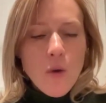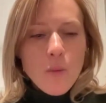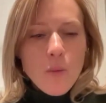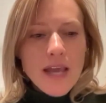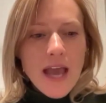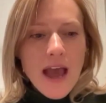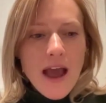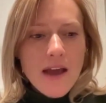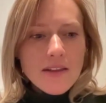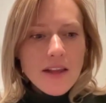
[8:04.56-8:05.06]
we
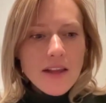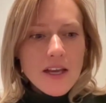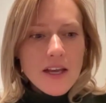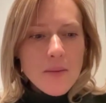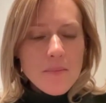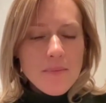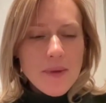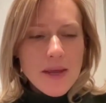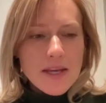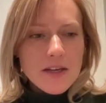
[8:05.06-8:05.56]
had like a
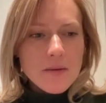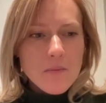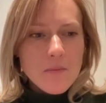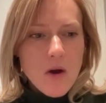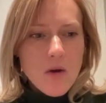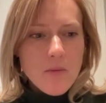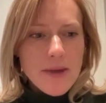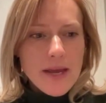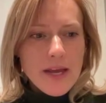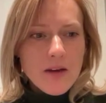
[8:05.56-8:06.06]
big
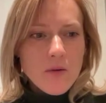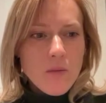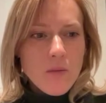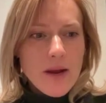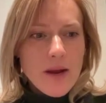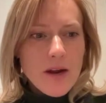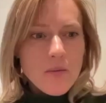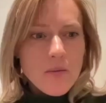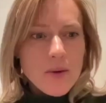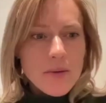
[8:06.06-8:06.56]
moment
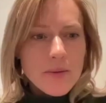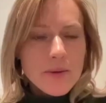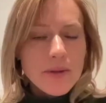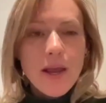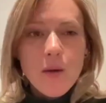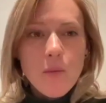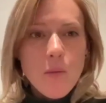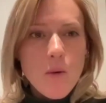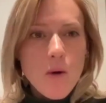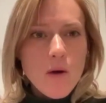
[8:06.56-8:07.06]
where we were
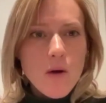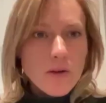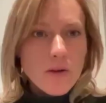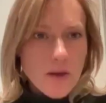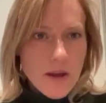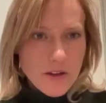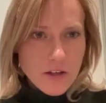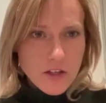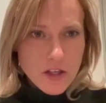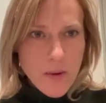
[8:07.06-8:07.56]
like, well,
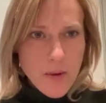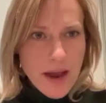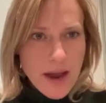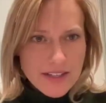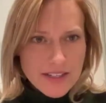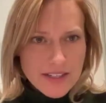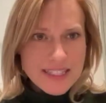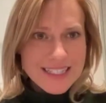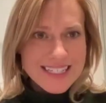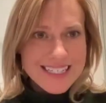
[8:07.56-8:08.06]

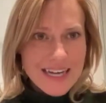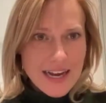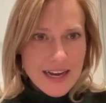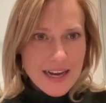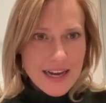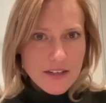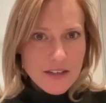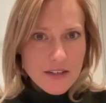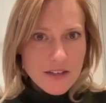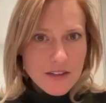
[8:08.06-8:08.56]
UX is
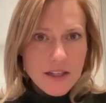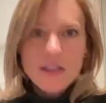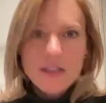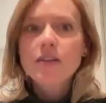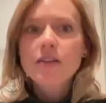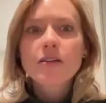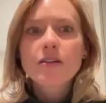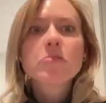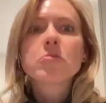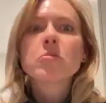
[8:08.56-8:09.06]
dead. Like
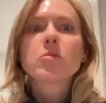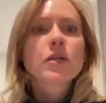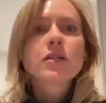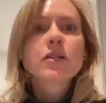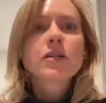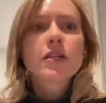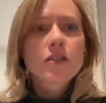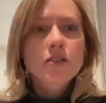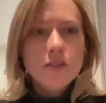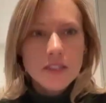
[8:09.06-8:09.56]
there were
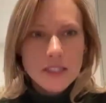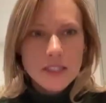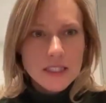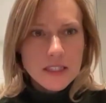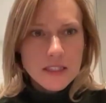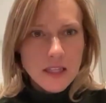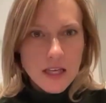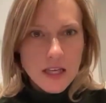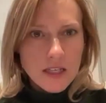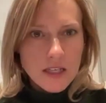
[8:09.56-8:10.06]

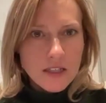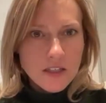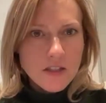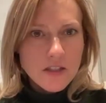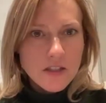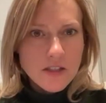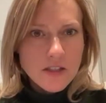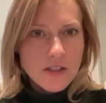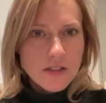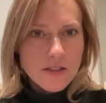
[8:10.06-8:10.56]
literally like
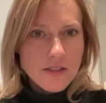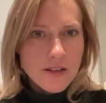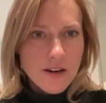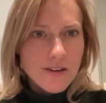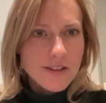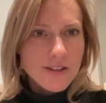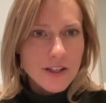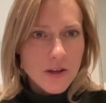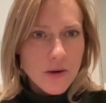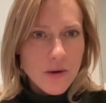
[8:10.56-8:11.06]

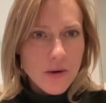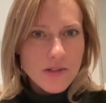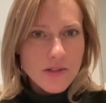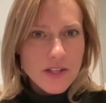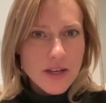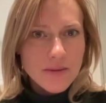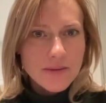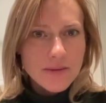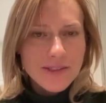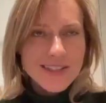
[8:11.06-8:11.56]

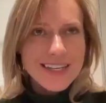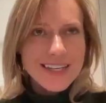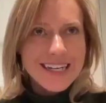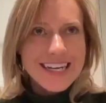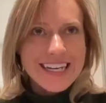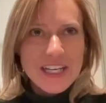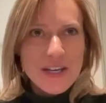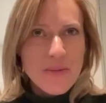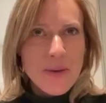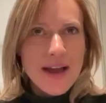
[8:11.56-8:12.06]
articles that was like
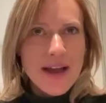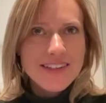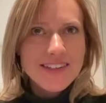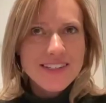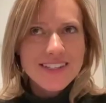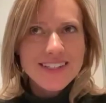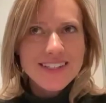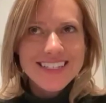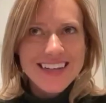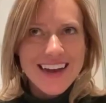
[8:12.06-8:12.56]
UX
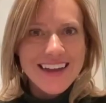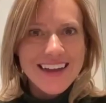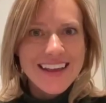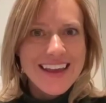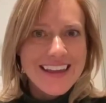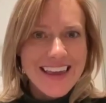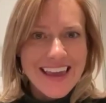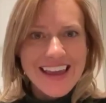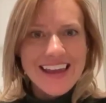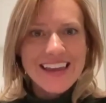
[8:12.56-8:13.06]
is
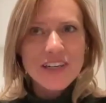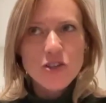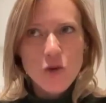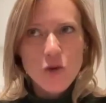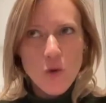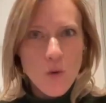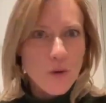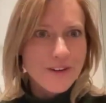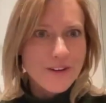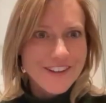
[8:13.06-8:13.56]
dying and
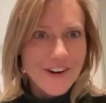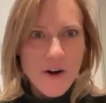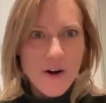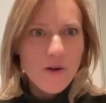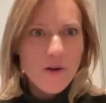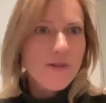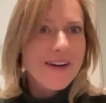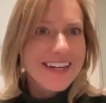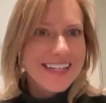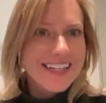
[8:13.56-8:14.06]
or
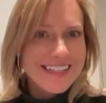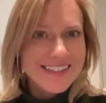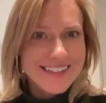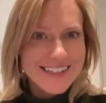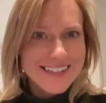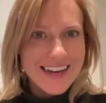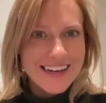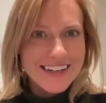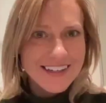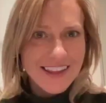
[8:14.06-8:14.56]
already
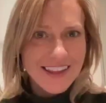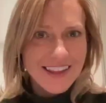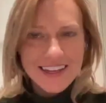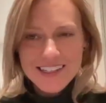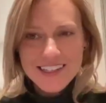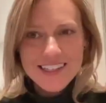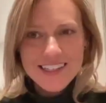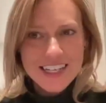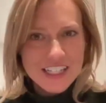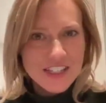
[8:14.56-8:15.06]
dead, like
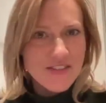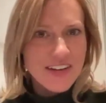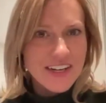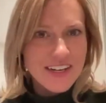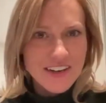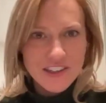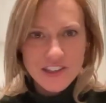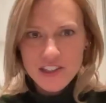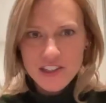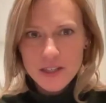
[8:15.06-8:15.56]
6
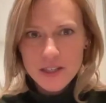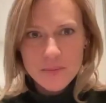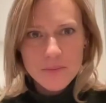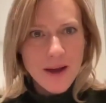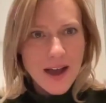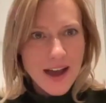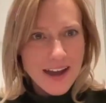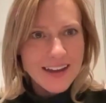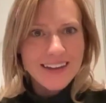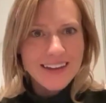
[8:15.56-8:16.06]
feet under
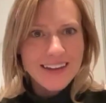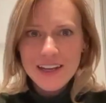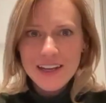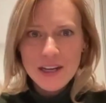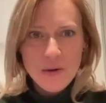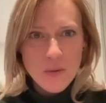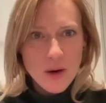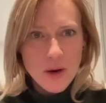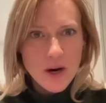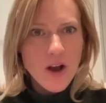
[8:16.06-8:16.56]
by
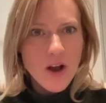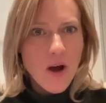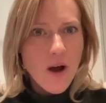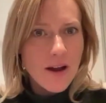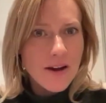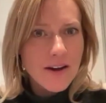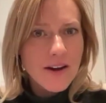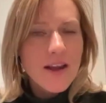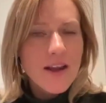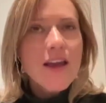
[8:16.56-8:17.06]
like we're
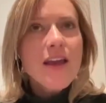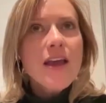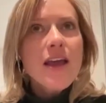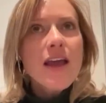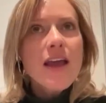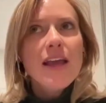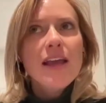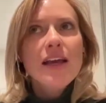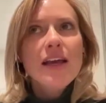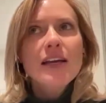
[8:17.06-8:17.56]
gone.
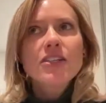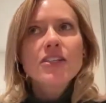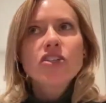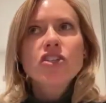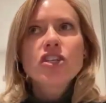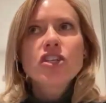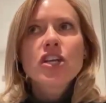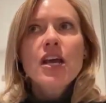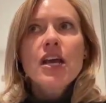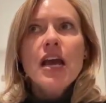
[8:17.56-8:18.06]

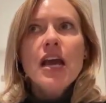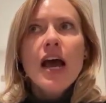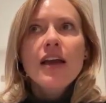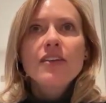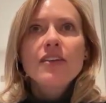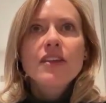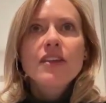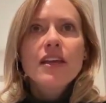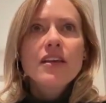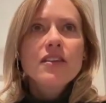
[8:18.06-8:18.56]
And
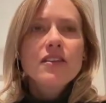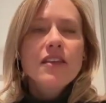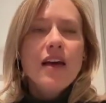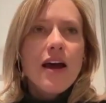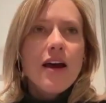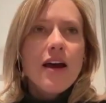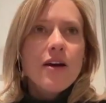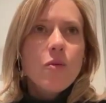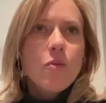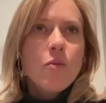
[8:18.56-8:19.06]
I think
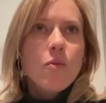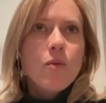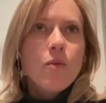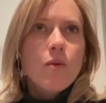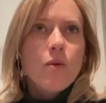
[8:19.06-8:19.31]
that